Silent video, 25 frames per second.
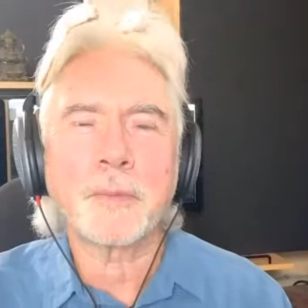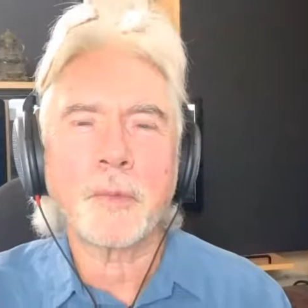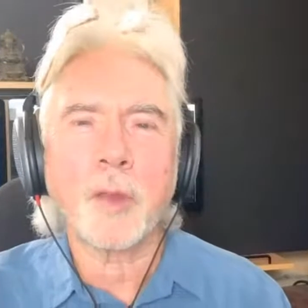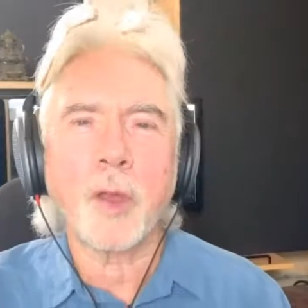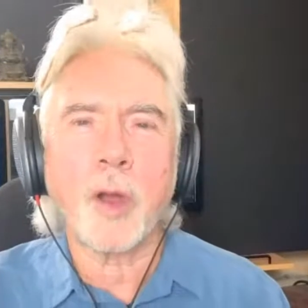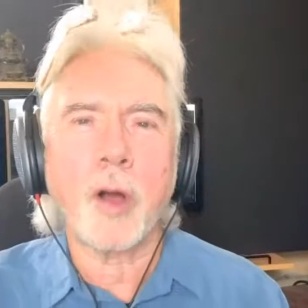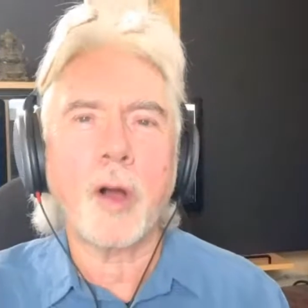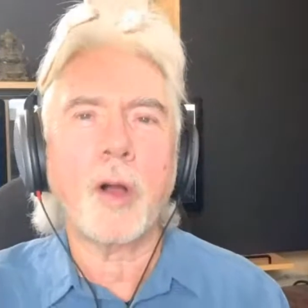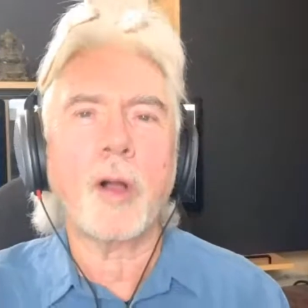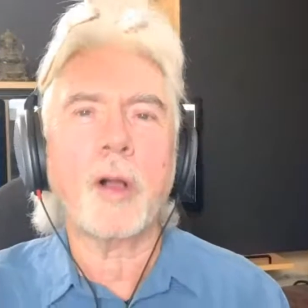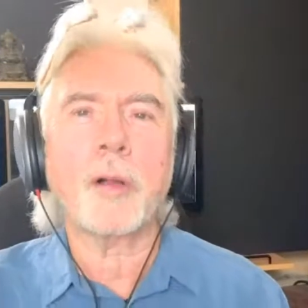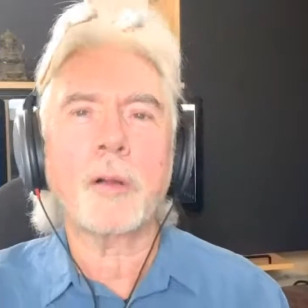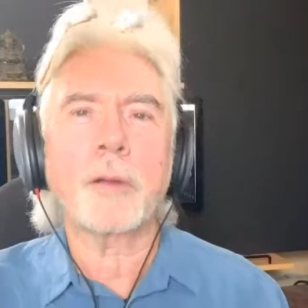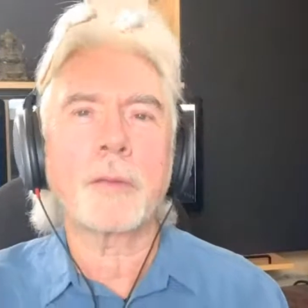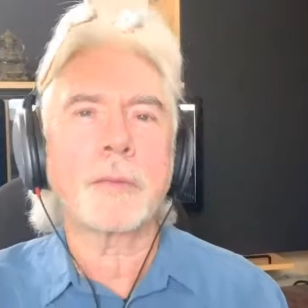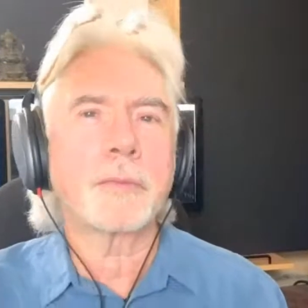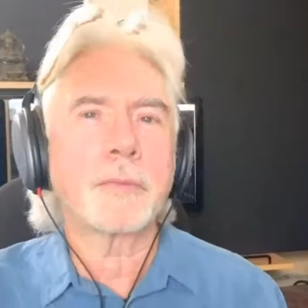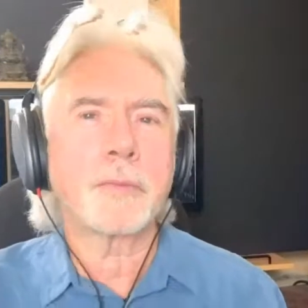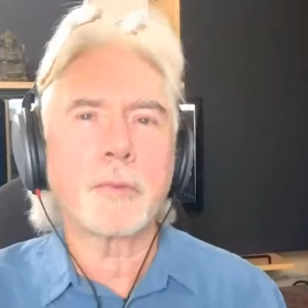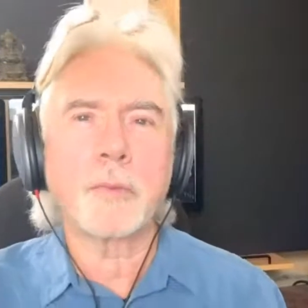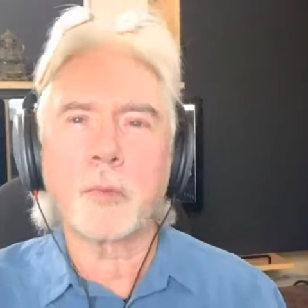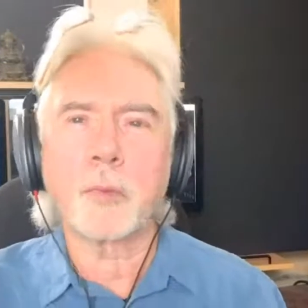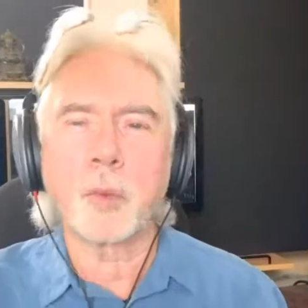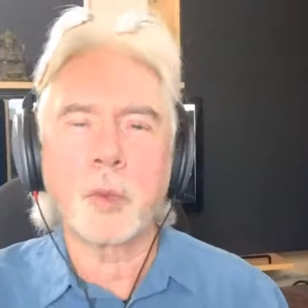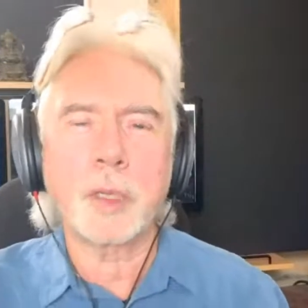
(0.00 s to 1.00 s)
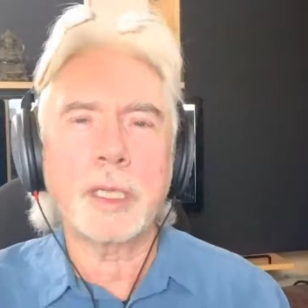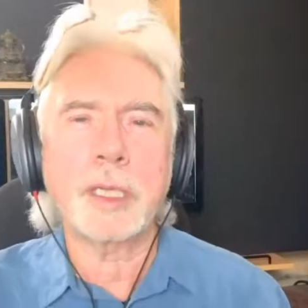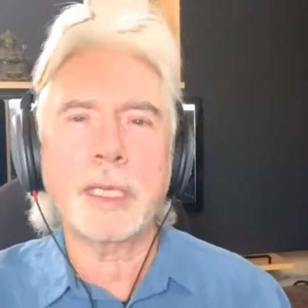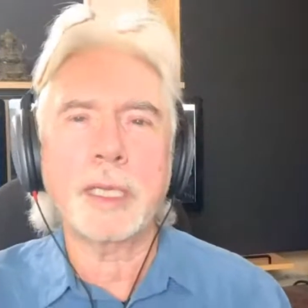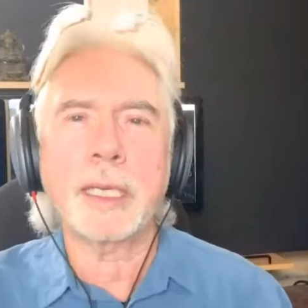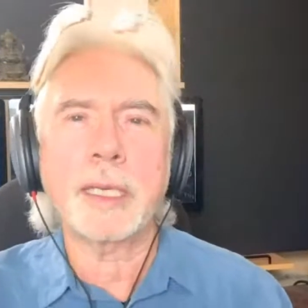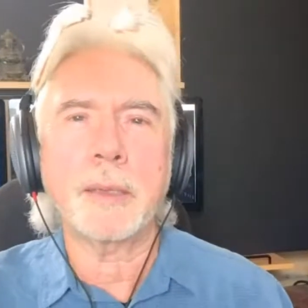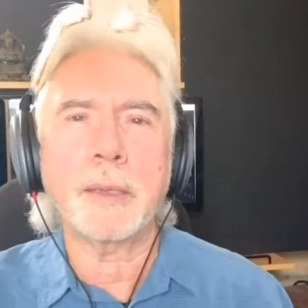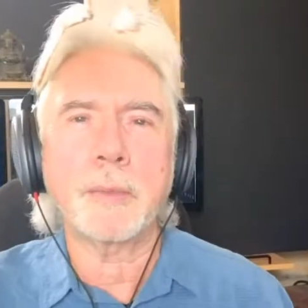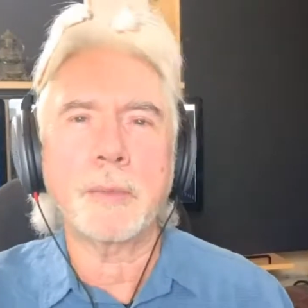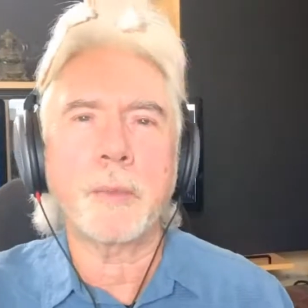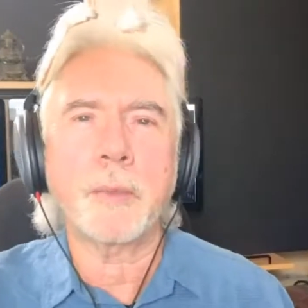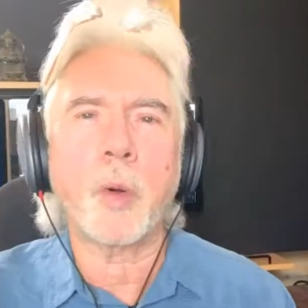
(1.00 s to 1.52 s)
all really
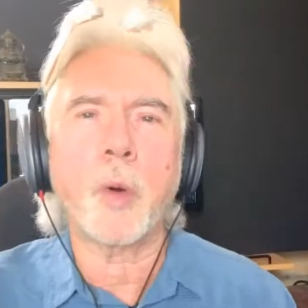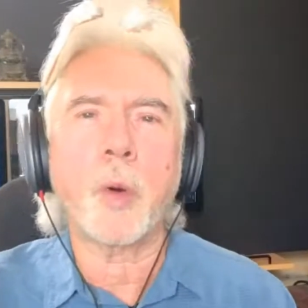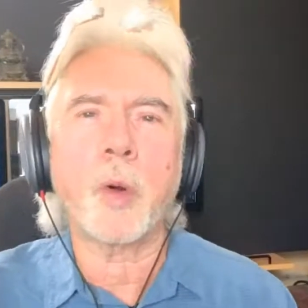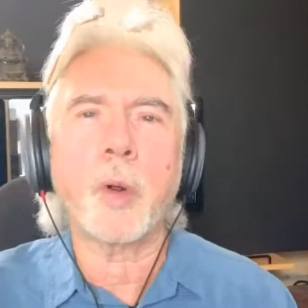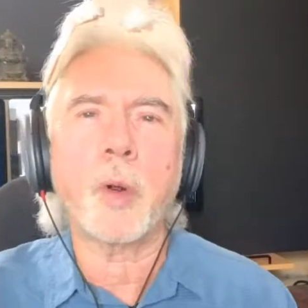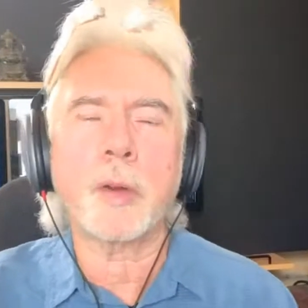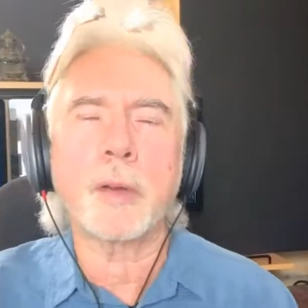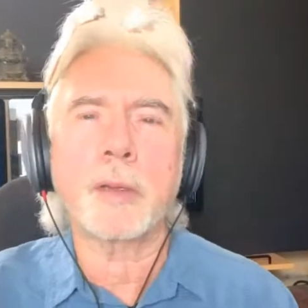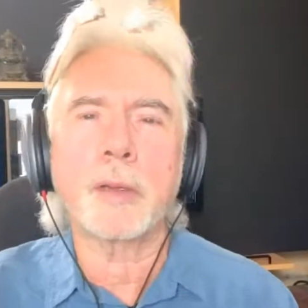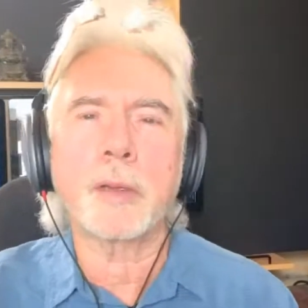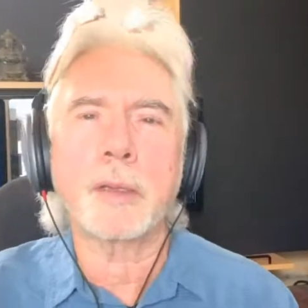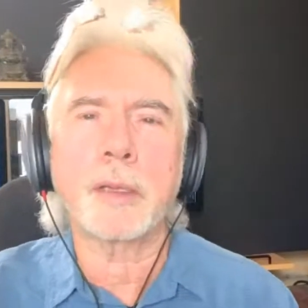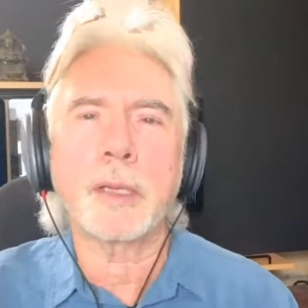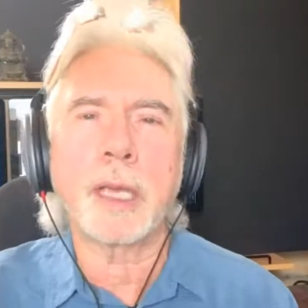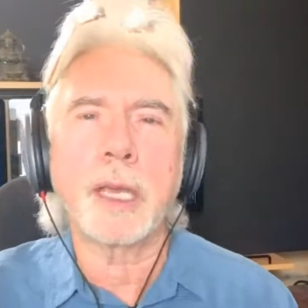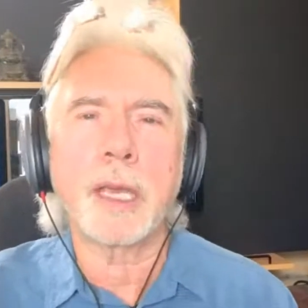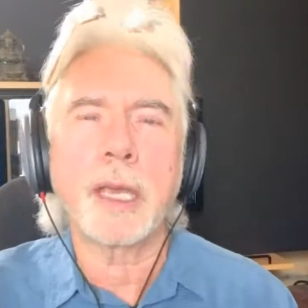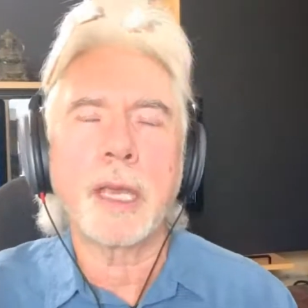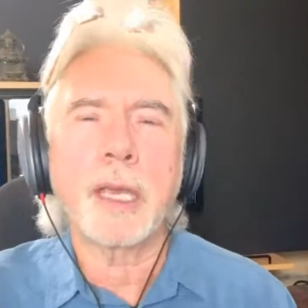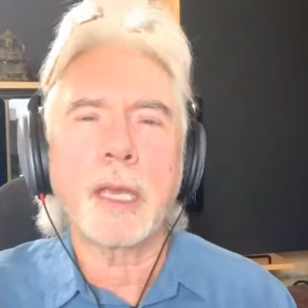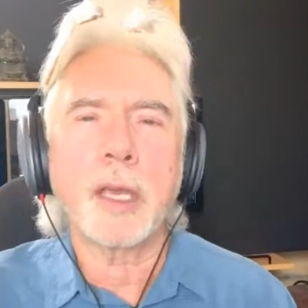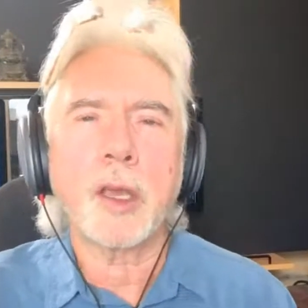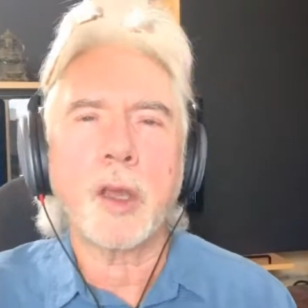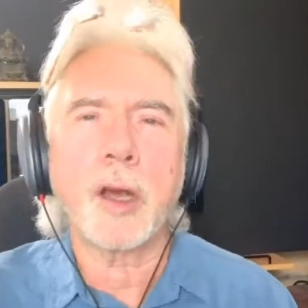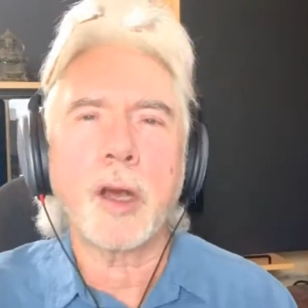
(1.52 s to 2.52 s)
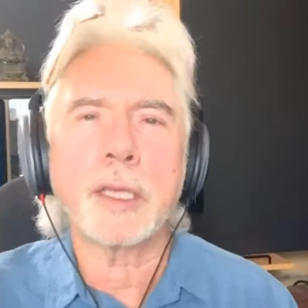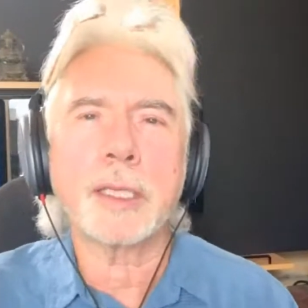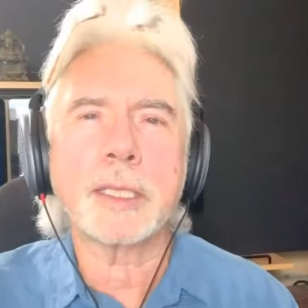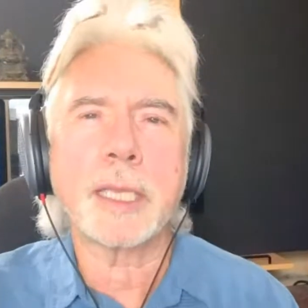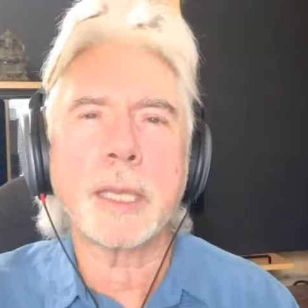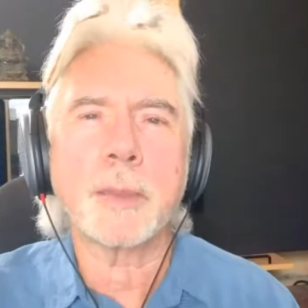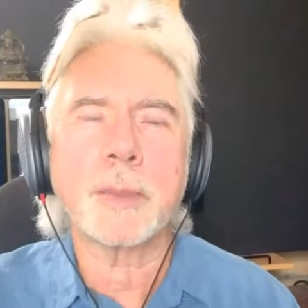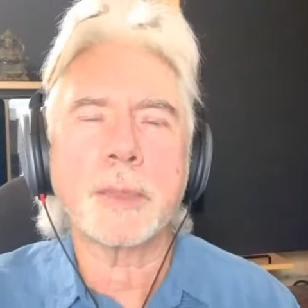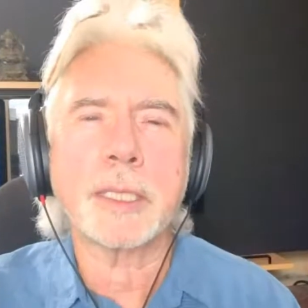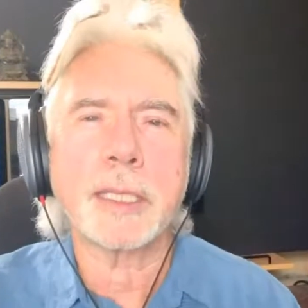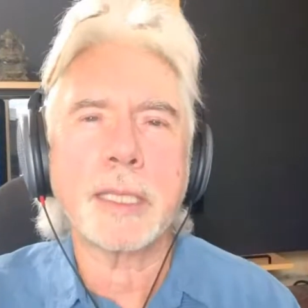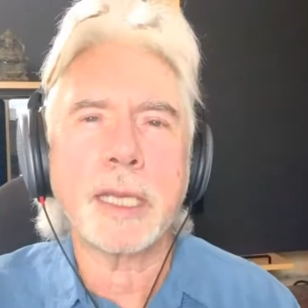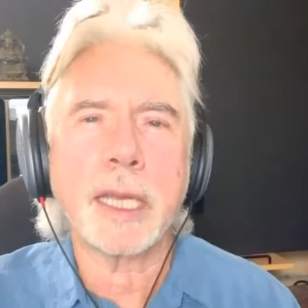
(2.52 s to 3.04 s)
important
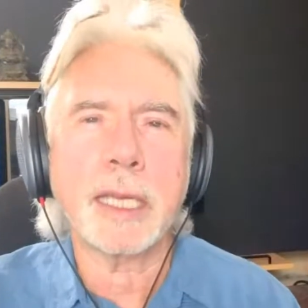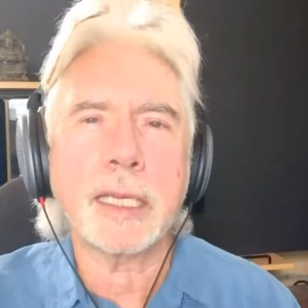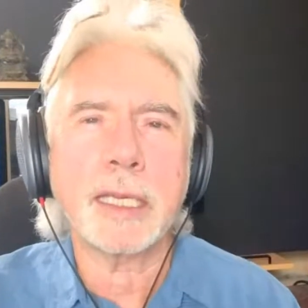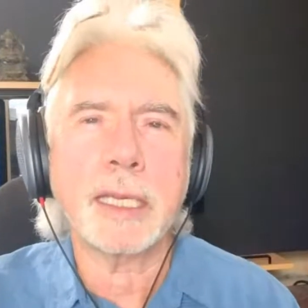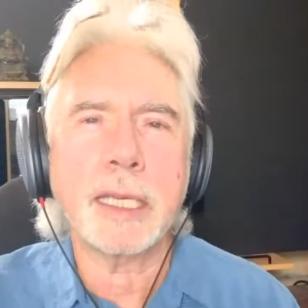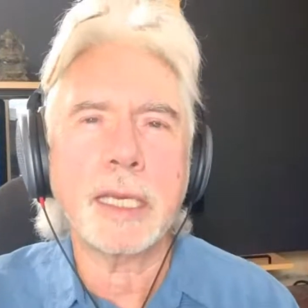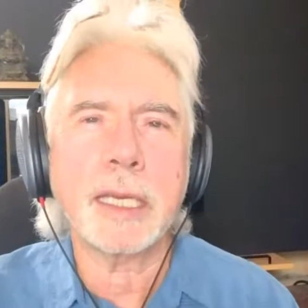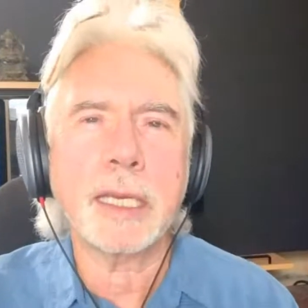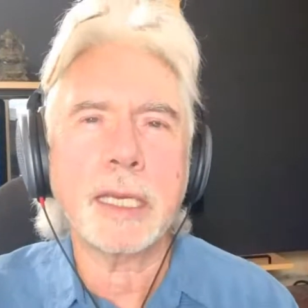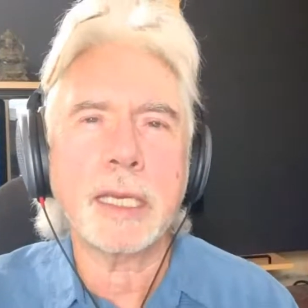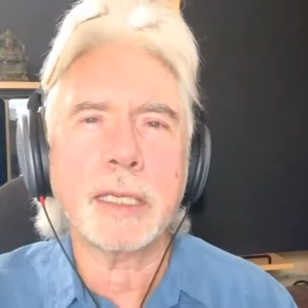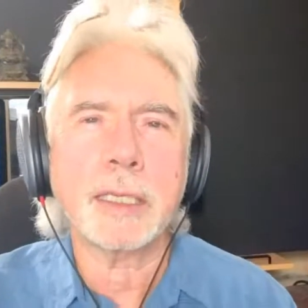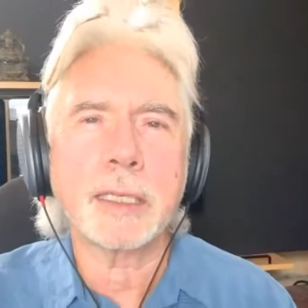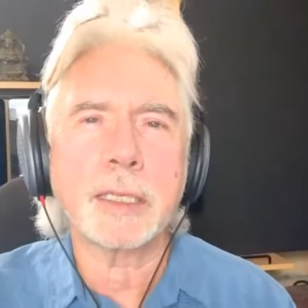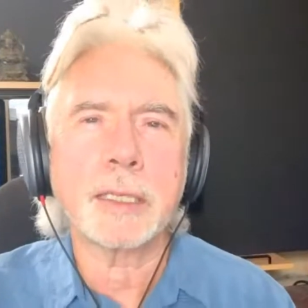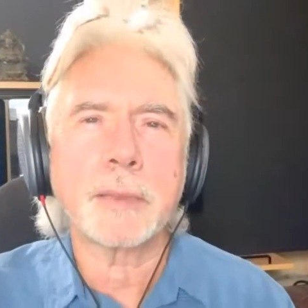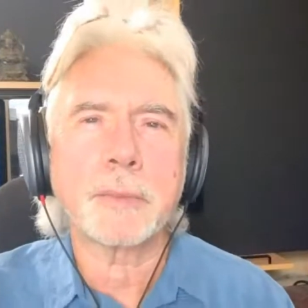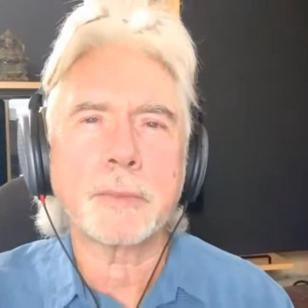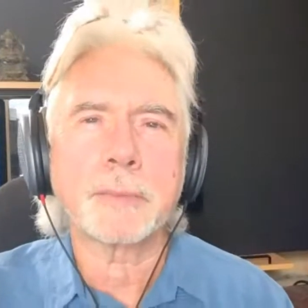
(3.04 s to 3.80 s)
concepts and ideas.